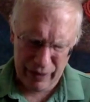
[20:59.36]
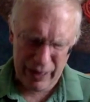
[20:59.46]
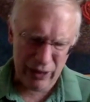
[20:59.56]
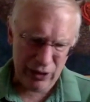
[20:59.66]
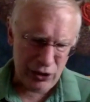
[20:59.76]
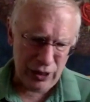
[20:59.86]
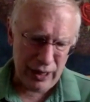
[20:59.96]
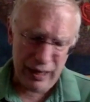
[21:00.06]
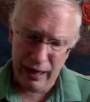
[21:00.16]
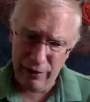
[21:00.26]
if I could
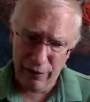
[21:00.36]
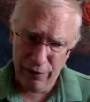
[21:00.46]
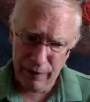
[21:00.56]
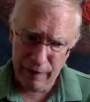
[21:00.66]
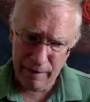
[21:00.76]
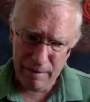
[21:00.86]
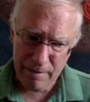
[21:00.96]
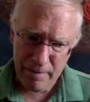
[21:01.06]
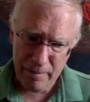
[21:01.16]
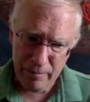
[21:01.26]
save,
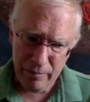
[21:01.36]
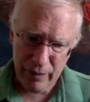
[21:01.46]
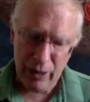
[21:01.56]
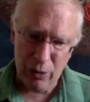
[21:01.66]
you